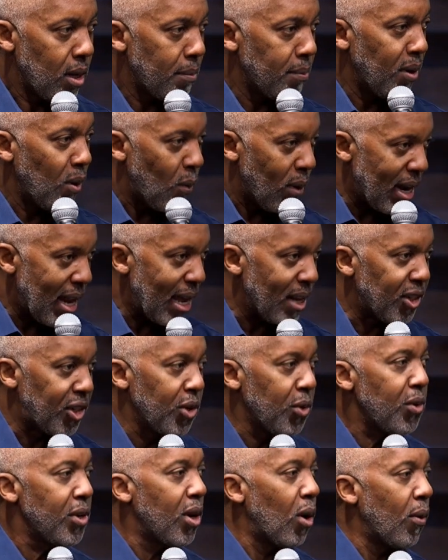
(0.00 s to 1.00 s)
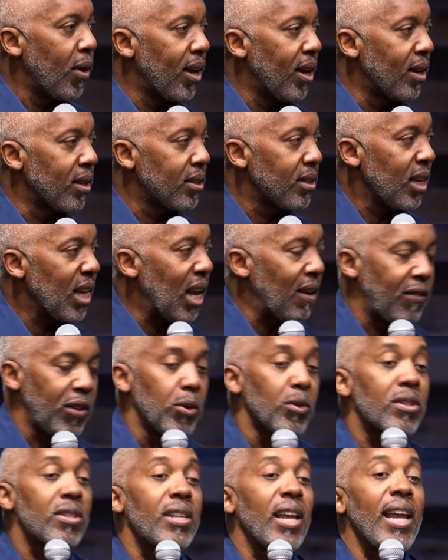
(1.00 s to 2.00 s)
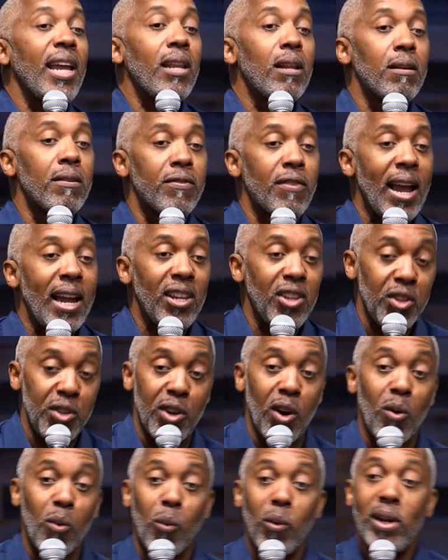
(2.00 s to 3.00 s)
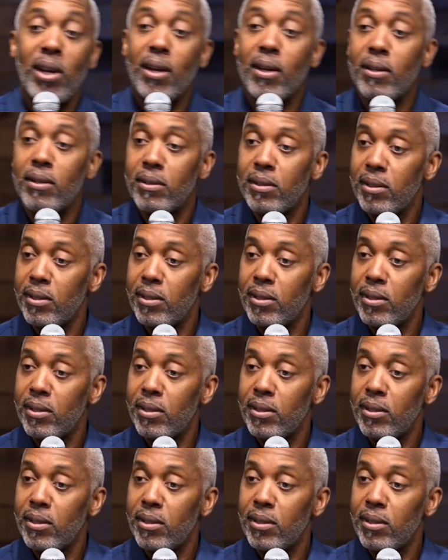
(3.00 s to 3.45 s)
But what I do know is, if you stay in the fight, you're going to win.